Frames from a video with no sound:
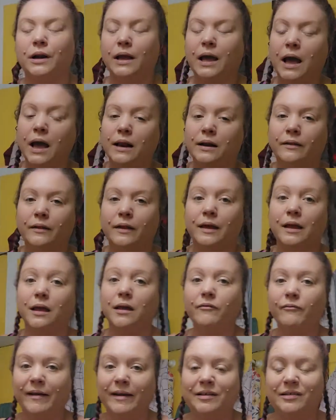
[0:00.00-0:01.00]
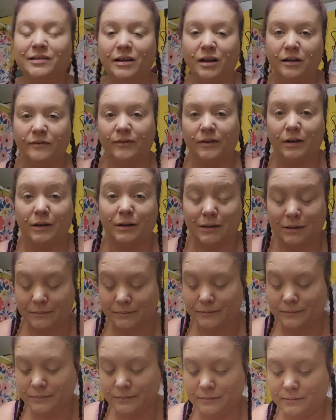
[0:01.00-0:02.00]
to kind of like give myself a
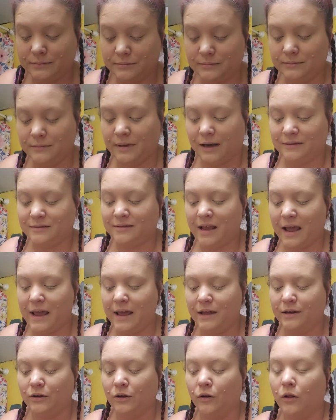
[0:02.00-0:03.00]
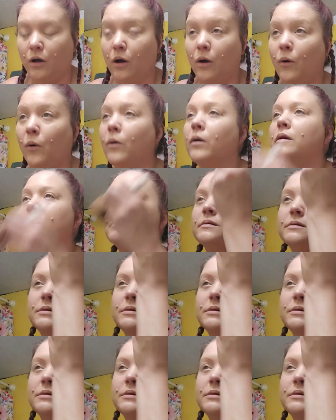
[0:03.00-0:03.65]
tan glow.